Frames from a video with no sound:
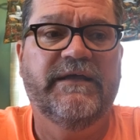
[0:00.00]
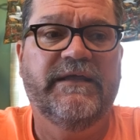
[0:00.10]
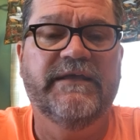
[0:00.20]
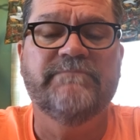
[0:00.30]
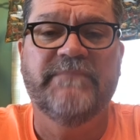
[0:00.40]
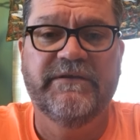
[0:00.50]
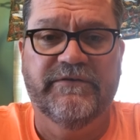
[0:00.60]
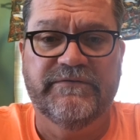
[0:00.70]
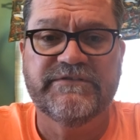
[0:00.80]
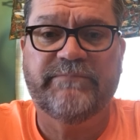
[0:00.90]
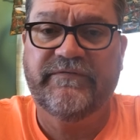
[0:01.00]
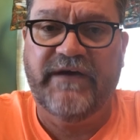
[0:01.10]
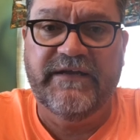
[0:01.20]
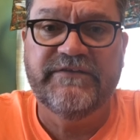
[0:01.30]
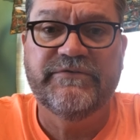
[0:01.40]
in meals
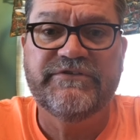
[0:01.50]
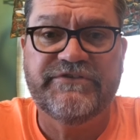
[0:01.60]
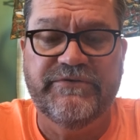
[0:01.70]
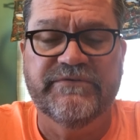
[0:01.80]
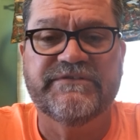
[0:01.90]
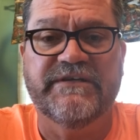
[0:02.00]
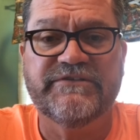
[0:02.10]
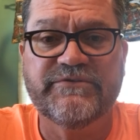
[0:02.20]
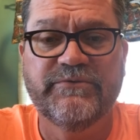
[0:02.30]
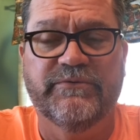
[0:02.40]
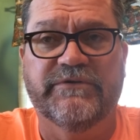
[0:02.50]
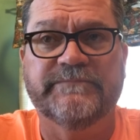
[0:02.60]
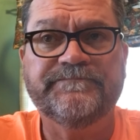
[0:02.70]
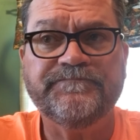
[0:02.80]
provided to students at school.